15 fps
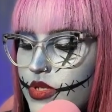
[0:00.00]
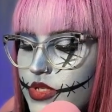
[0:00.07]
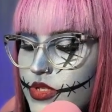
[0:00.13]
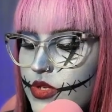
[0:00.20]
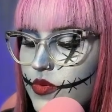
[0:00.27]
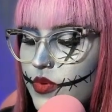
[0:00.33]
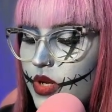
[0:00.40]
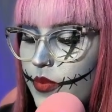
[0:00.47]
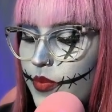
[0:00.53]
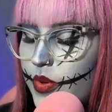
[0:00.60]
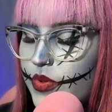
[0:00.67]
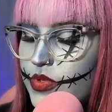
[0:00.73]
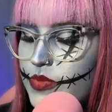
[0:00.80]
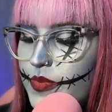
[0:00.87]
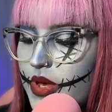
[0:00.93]
do when I
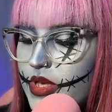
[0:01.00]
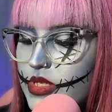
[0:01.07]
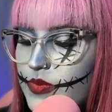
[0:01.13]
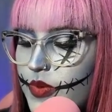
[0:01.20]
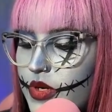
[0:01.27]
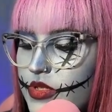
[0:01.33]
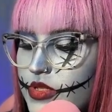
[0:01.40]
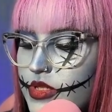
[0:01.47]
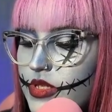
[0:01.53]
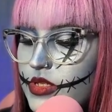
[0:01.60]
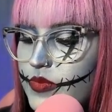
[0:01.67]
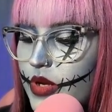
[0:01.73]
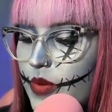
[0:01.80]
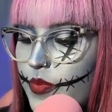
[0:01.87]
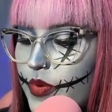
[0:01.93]
post my experiences,
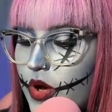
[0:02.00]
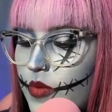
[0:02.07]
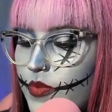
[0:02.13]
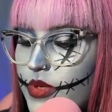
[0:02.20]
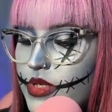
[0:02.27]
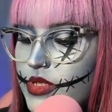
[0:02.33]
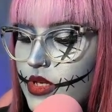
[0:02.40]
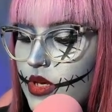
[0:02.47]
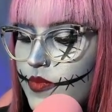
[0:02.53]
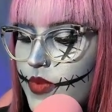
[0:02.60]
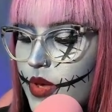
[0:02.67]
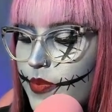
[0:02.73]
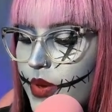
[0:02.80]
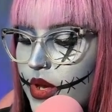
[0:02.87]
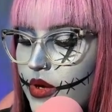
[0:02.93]
but I promise on my
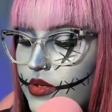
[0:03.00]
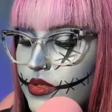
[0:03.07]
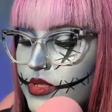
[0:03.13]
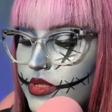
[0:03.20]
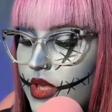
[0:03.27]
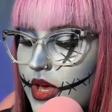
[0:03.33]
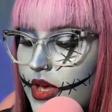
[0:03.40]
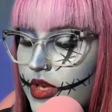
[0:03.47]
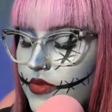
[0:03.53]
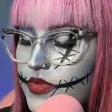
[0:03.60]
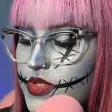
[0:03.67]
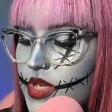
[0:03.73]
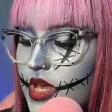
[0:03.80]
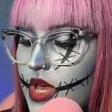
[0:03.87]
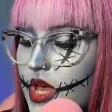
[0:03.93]
parents'
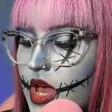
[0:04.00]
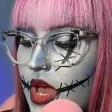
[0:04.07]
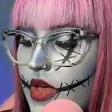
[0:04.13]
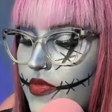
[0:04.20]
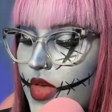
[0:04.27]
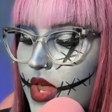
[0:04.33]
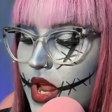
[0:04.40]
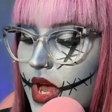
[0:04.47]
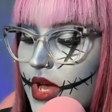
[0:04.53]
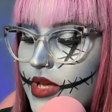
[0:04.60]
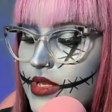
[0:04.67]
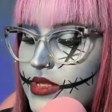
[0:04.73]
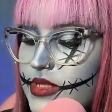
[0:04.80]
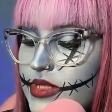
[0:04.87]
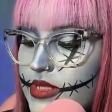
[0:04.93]
lives that
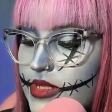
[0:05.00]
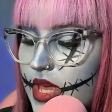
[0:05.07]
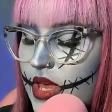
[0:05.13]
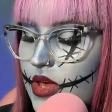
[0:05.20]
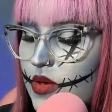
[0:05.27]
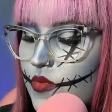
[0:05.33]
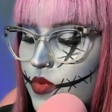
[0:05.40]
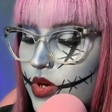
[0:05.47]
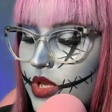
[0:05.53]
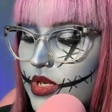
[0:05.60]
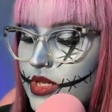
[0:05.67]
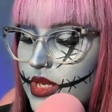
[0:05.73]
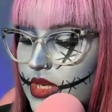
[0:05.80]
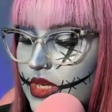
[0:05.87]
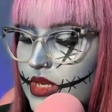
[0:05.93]
I say what
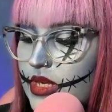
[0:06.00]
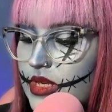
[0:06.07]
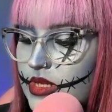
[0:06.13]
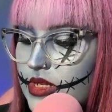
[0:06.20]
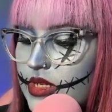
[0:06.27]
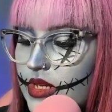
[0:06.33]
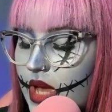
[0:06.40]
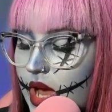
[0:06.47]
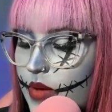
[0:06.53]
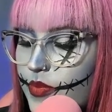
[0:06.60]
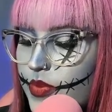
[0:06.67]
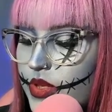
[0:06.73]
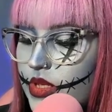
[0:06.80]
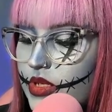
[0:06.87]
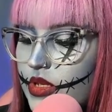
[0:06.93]
did indeed
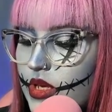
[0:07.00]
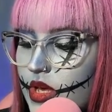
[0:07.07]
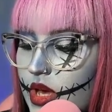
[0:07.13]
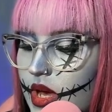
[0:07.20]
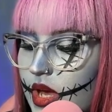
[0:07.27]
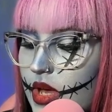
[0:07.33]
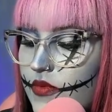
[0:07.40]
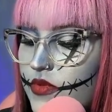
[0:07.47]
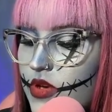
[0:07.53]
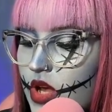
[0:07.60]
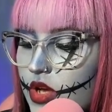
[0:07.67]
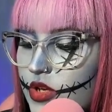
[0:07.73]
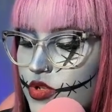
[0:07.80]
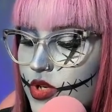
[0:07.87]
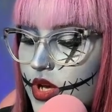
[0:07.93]
happen. I have
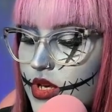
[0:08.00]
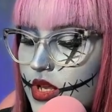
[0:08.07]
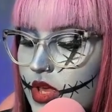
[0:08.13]
not tried